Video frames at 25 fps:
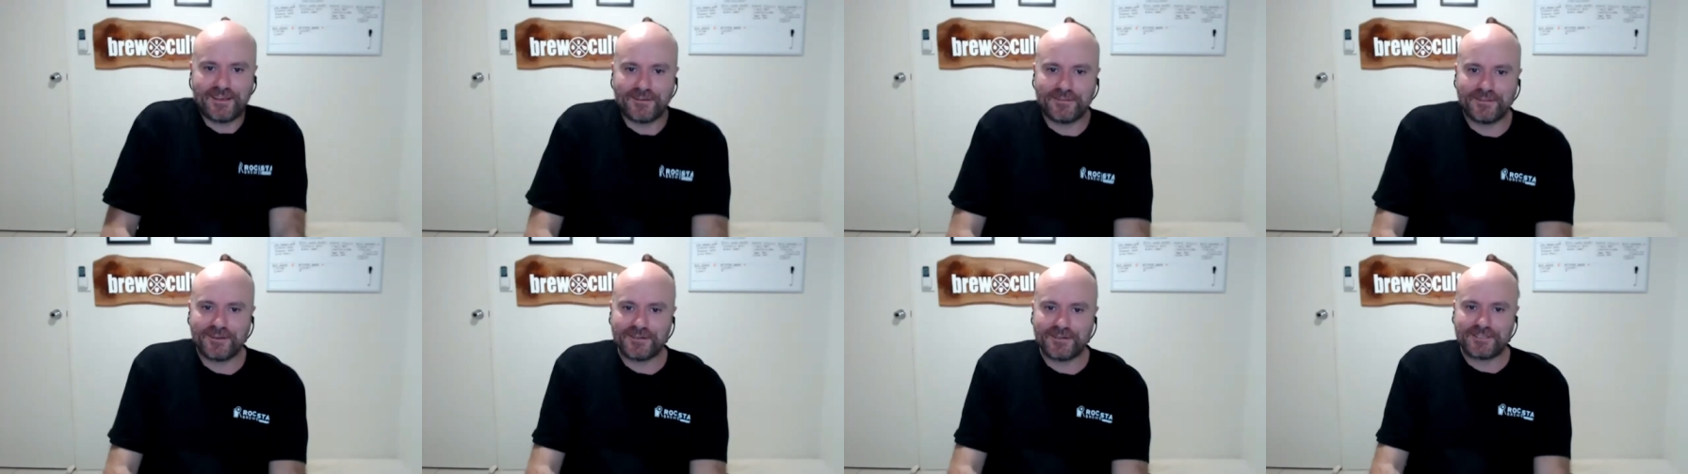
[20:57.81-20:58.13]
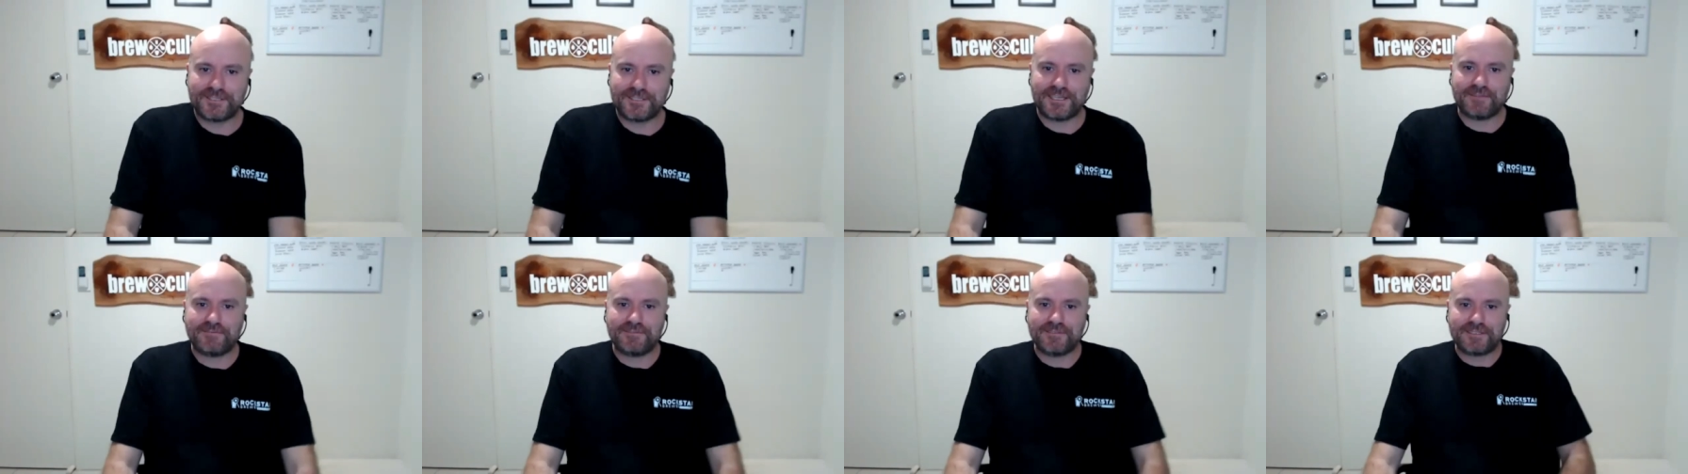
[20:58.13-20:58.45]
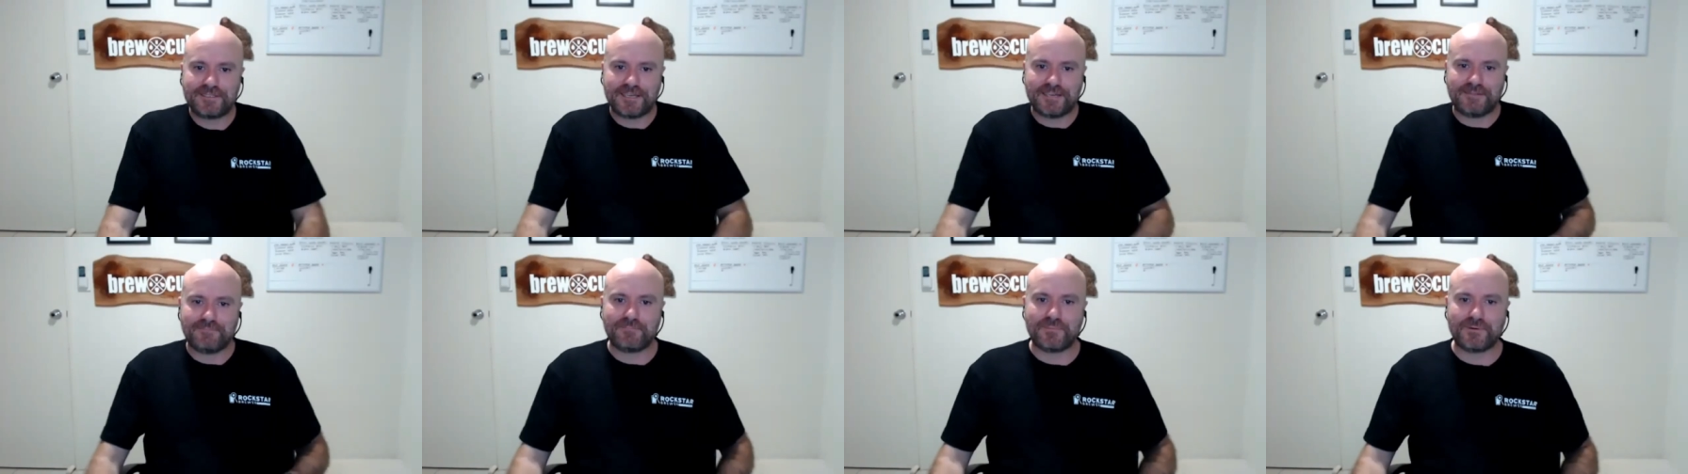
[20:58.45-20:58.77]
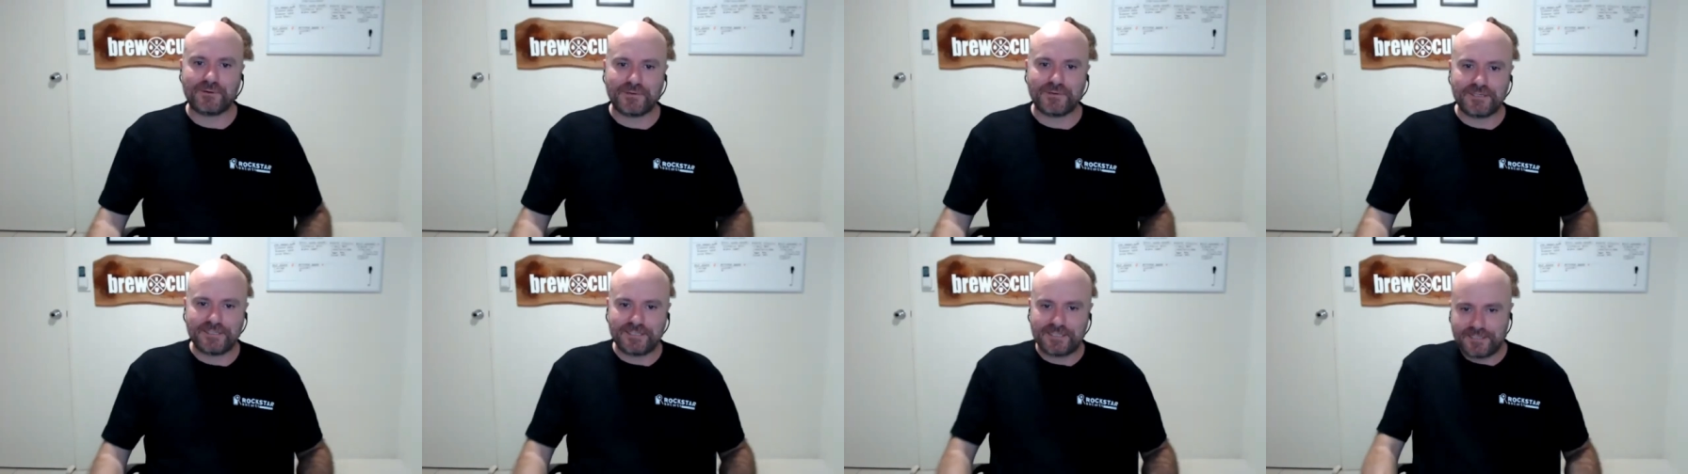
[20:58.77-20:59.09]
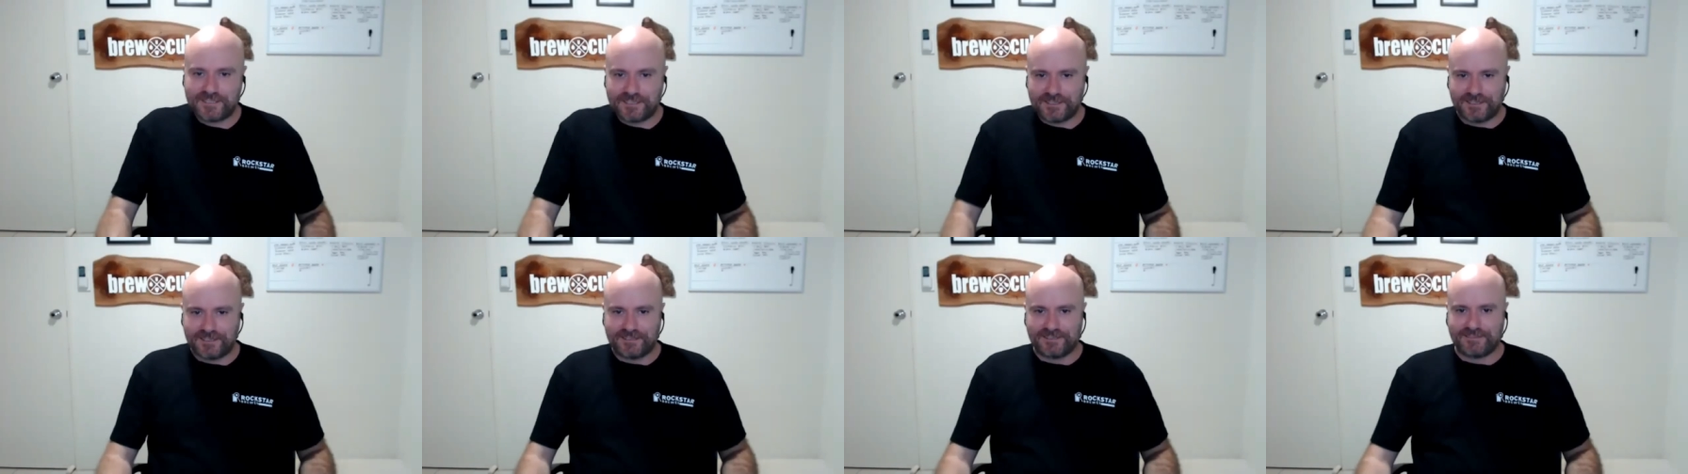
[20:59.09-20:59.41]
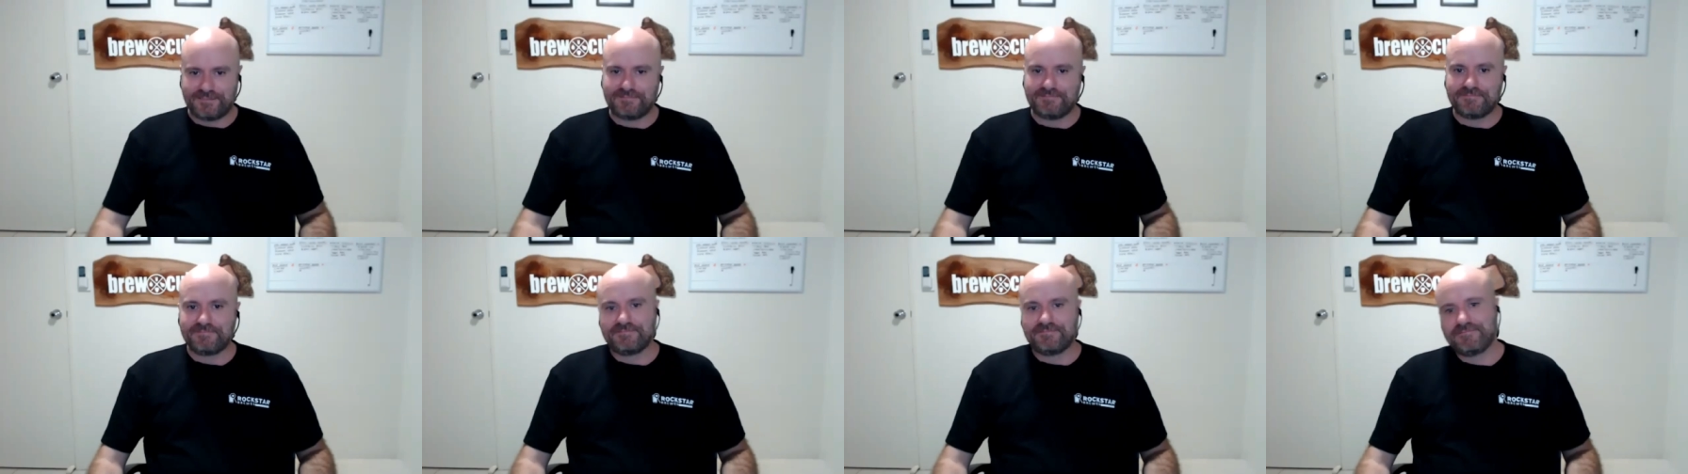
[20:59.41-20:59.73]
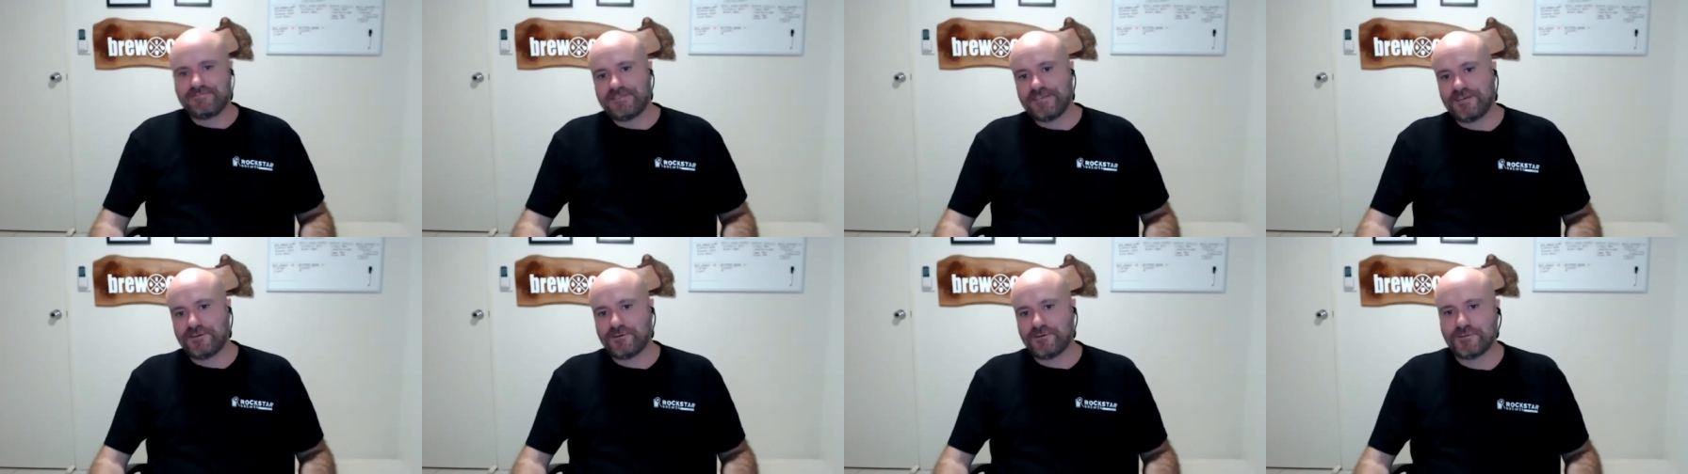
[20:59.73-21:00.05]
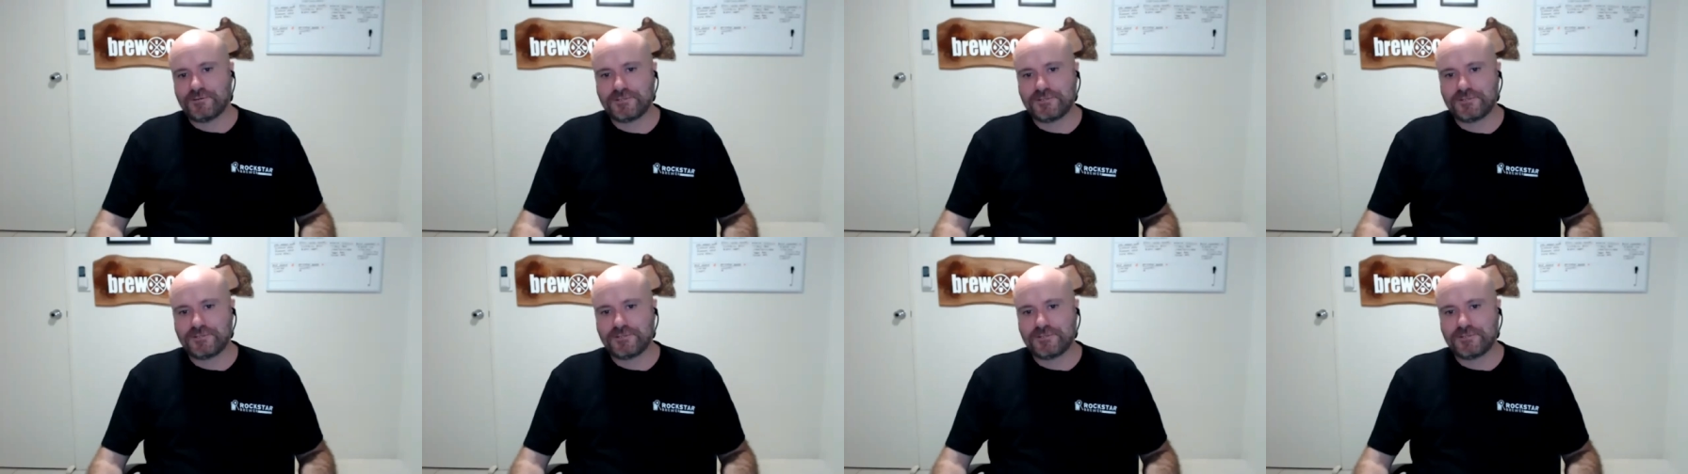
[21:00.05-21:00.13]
and those Seven Cent boys, they're mm-hmm.